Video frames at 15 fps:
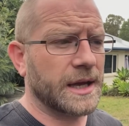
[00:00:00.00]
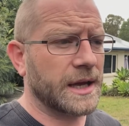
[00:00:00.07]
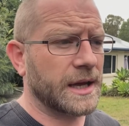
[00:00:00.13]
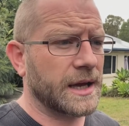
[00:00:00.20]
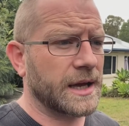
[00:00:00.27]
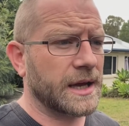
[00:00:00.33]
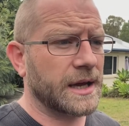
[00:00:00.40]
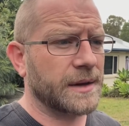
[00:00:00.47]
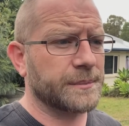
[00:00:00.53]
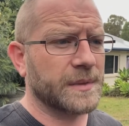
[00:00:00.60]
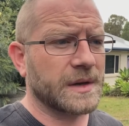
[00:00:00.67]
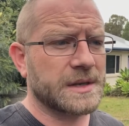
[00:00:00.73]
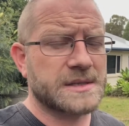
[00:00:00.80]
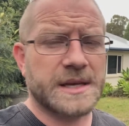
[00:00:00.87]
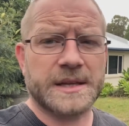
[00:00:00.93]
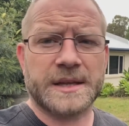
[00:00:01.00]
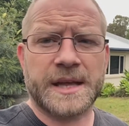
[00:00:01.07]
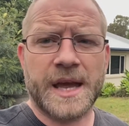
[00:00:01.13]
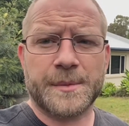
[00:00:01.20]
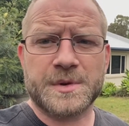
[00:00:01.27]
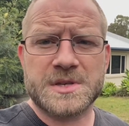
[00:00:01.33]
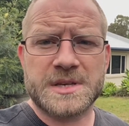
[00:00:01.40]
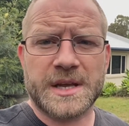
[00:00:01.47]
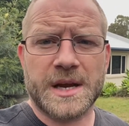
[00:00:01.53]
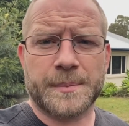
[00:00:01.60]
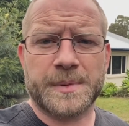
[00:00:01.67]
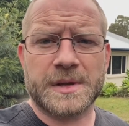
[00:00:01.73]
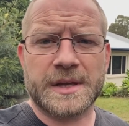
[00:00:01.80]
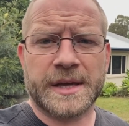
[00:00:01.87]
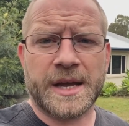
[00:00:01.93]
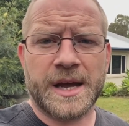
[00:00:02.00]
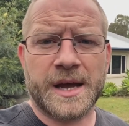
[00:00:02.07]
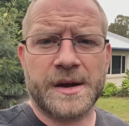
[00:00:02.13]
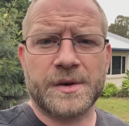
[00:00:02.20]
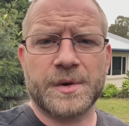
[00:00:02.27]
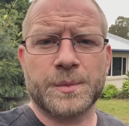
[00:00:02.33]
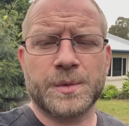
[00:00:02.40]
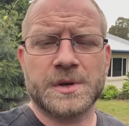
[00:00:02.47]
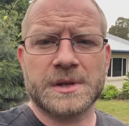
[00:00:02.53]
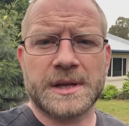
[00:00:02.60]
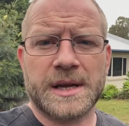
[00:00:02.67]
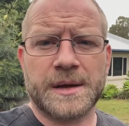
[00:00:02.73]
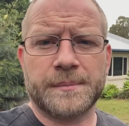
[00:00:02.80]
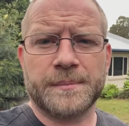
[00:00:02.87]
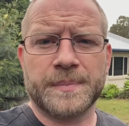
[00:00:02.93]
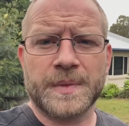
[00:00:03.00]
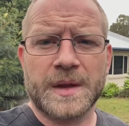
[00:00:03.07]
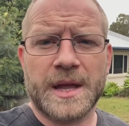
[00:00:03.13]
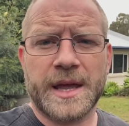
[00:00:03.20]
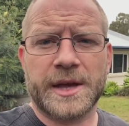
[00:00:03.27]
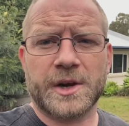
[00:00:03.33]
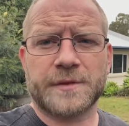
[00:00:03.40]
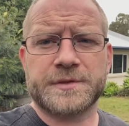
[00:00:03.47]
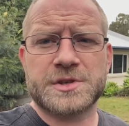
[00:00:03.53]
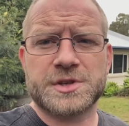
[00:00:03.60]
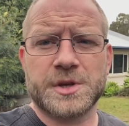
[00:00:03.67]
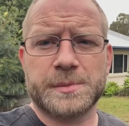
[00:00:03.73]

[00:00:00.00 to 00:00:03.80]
Let's get the camera set up in the car and we'll head off to Super